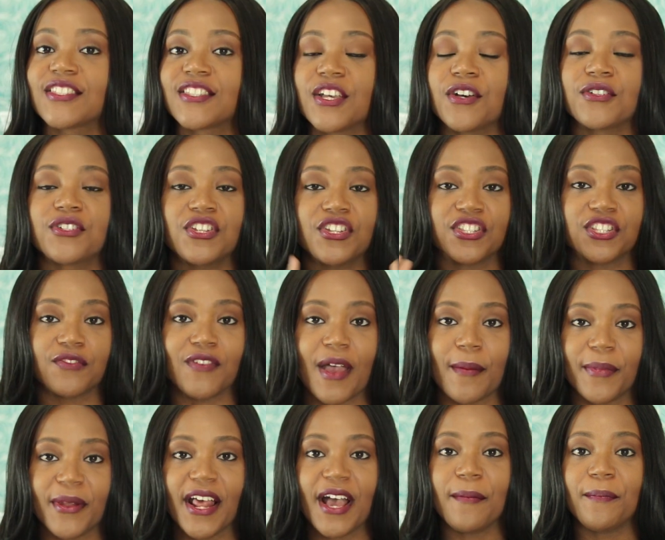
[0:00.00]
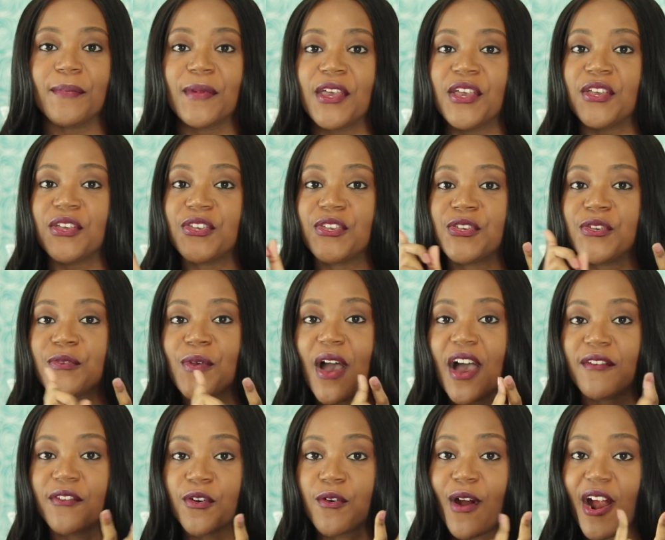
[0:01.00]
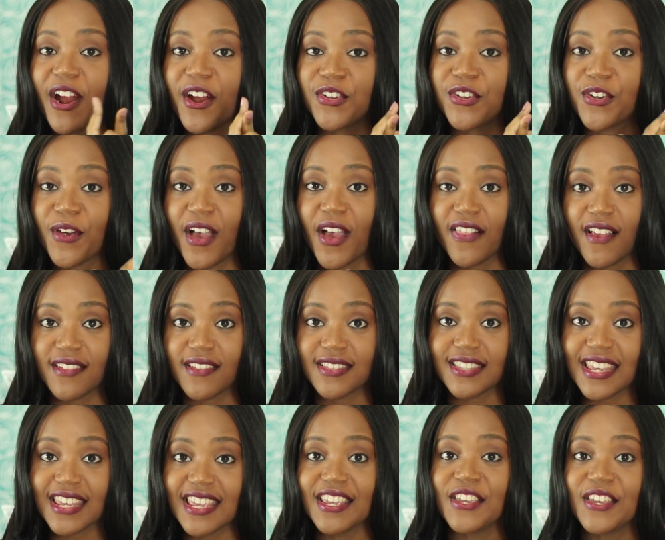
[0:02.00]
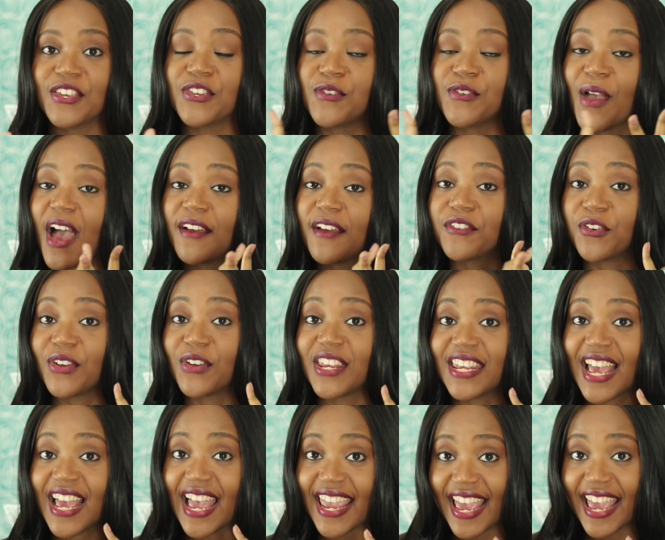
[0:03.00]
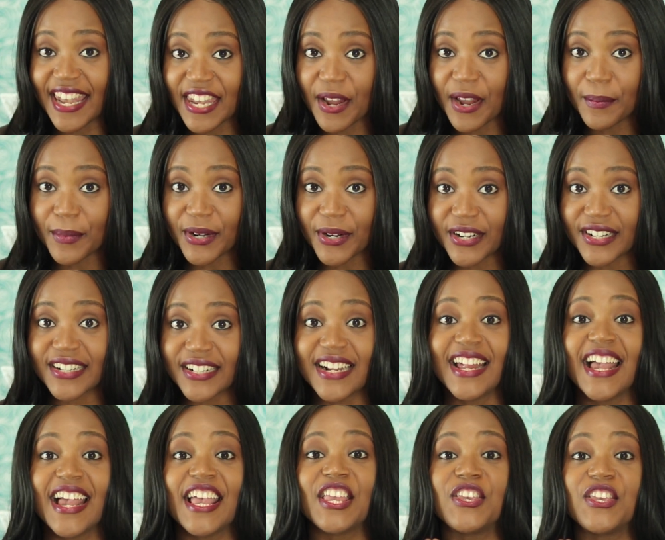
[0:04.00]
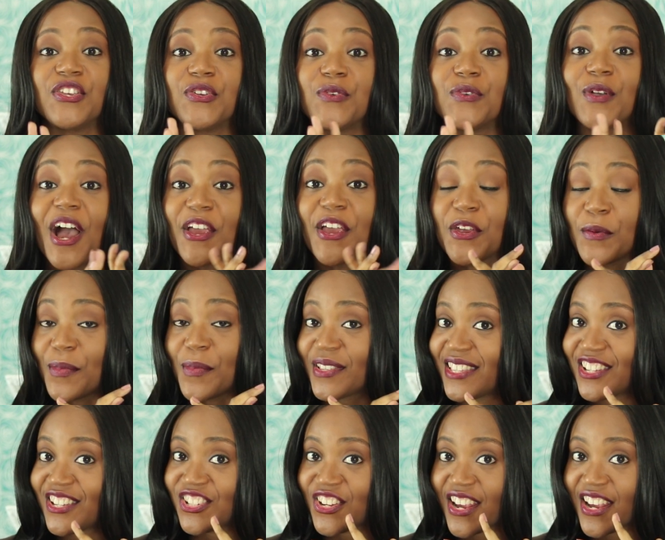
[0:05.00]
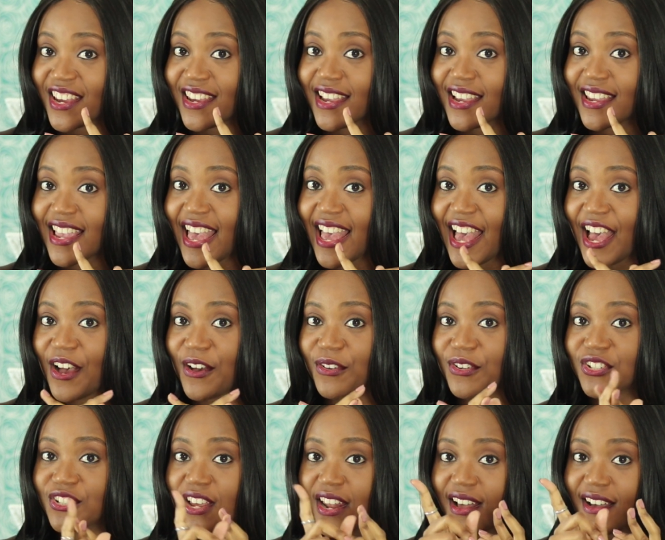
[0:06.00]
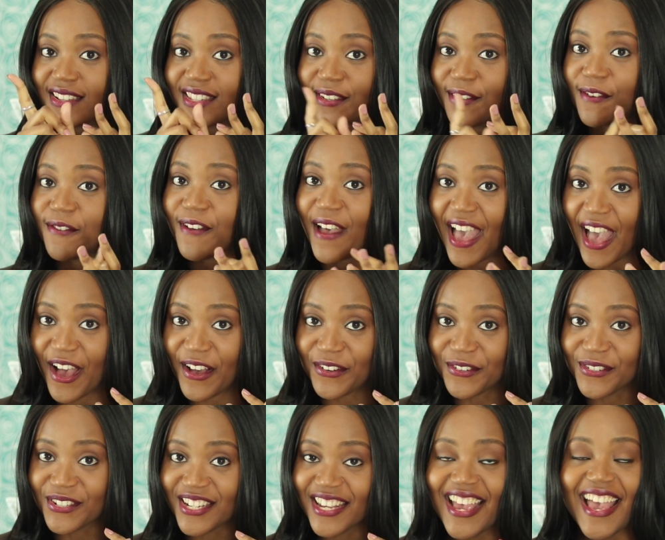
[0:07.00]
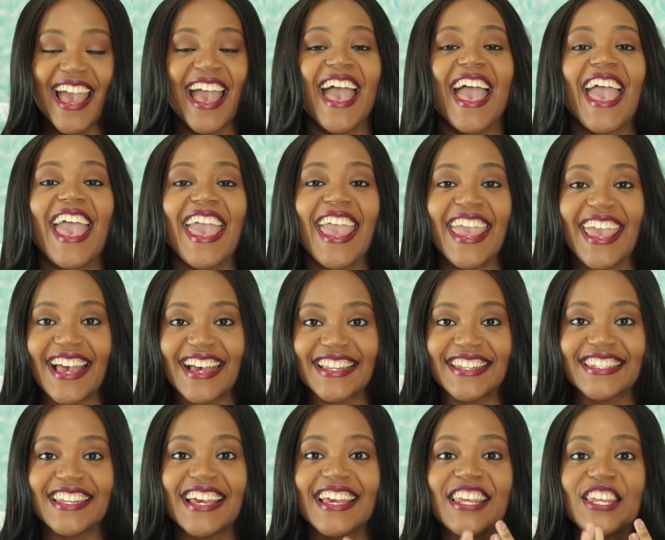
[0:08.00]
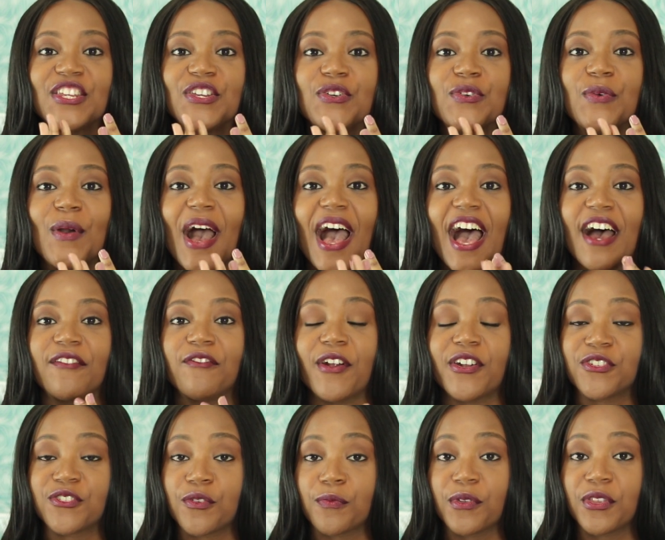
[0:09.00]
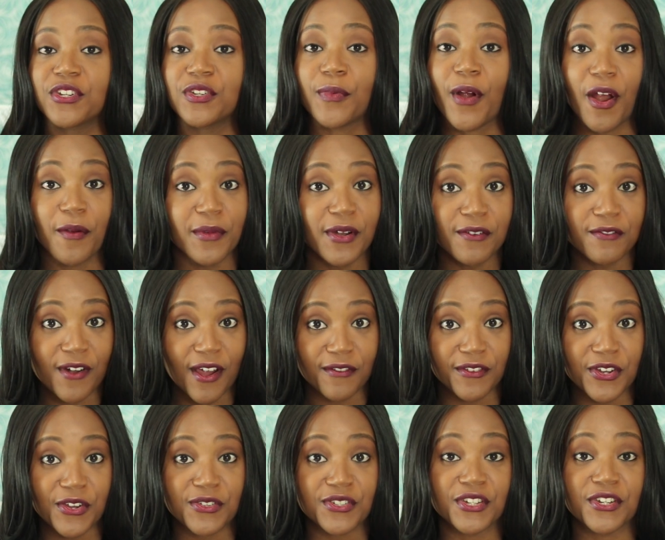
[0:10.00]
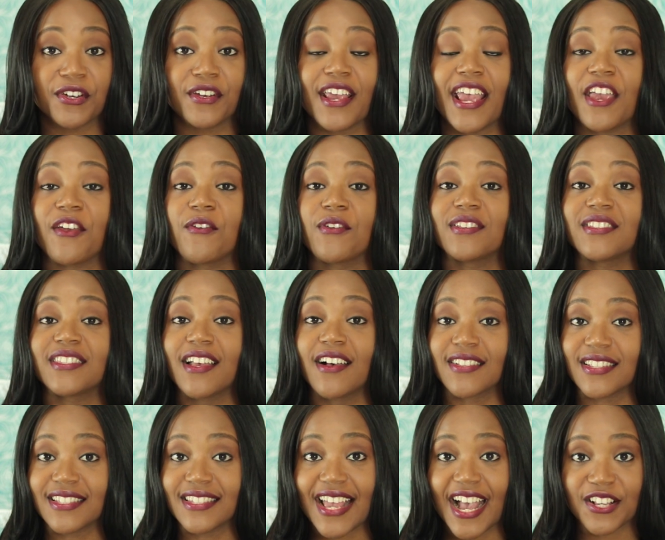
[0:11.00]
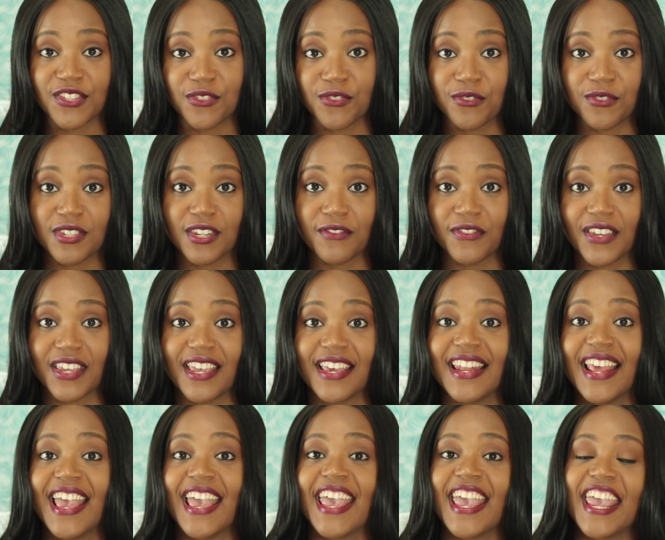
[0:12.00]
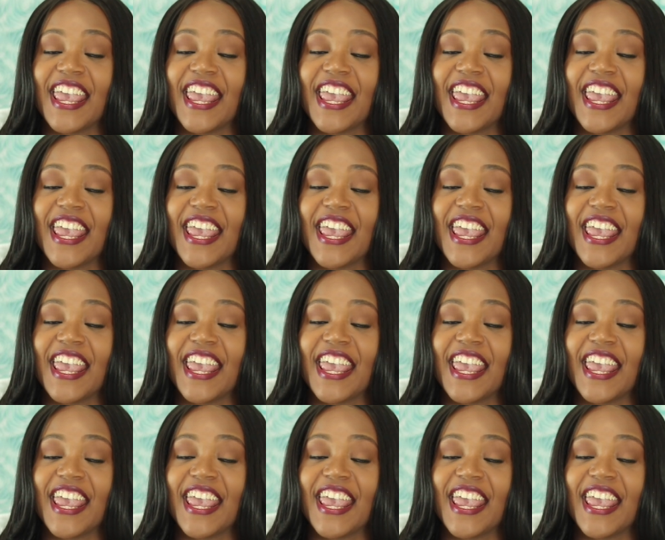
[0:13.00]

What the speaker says: So just to wrap it up, you have acquired your LLC, you have your EIN number, you got your business checking account, shout out to Found, and you have registered with the Department of Revenue to get your sales and tax use certificate,